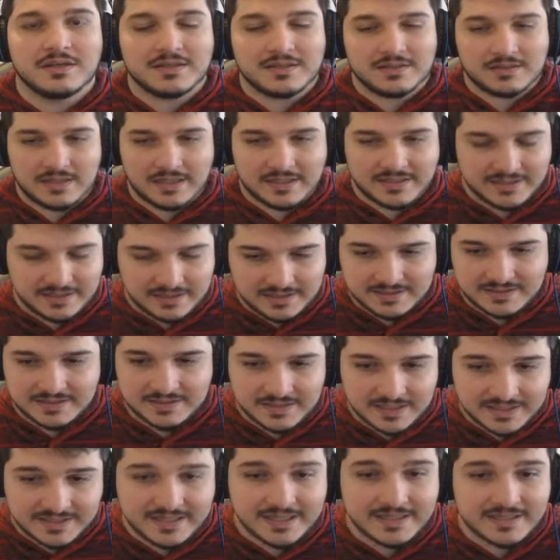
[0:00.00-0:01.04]

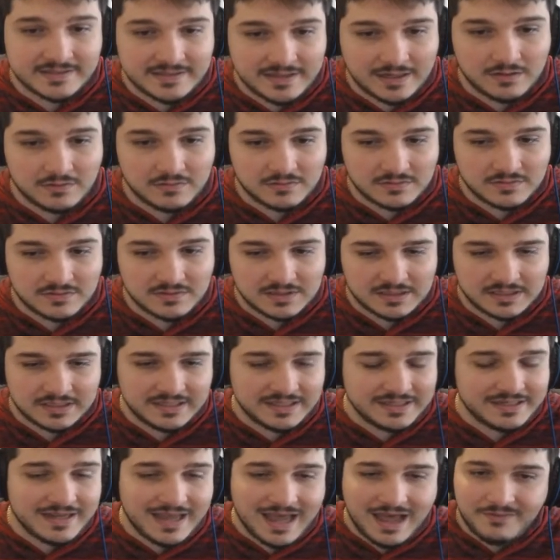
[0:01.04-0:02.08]
It's his now. He
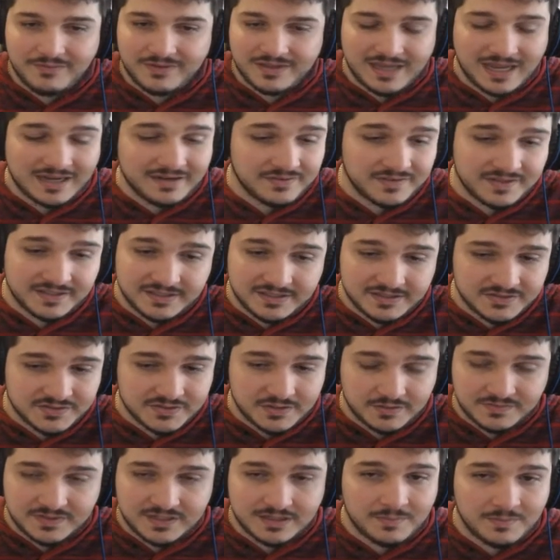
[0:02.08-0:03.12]
didn't have. I don't think he
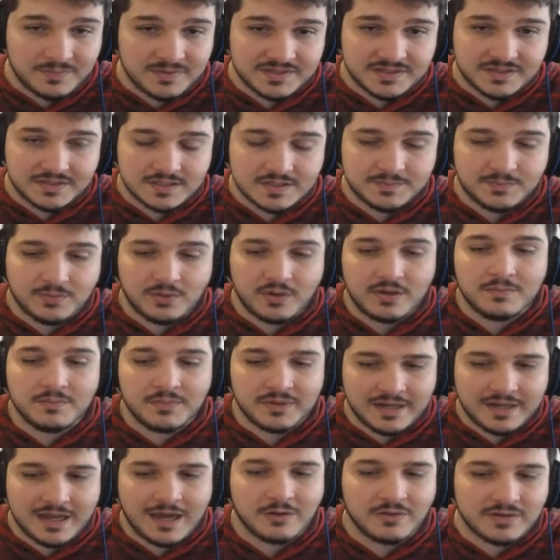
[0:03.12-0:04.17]
deserved it up until this point,
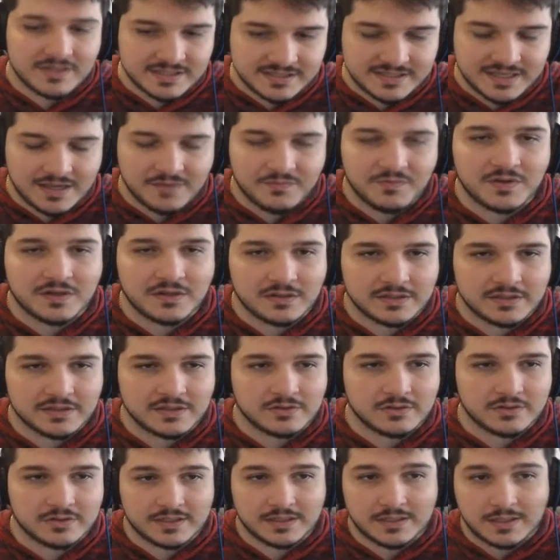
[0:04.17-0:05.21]
but now he's definitely
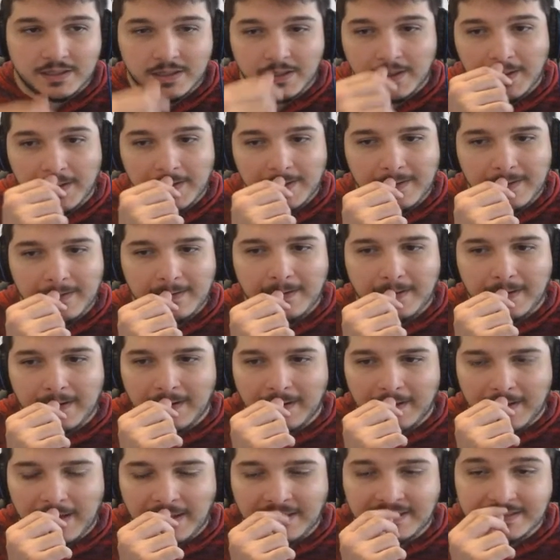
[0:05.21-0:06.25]
earned it.
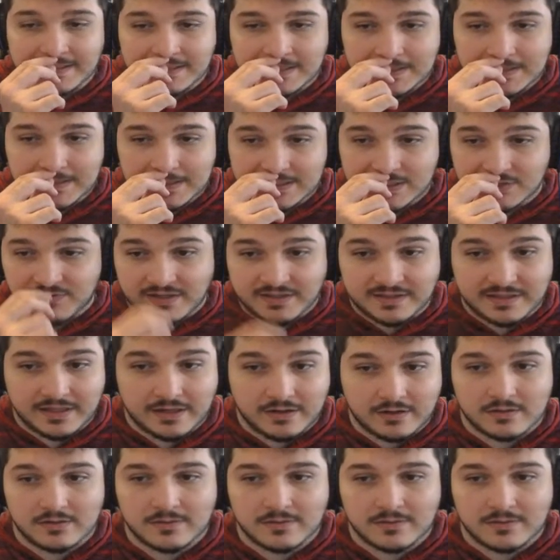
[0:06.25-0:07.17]
And he's right there.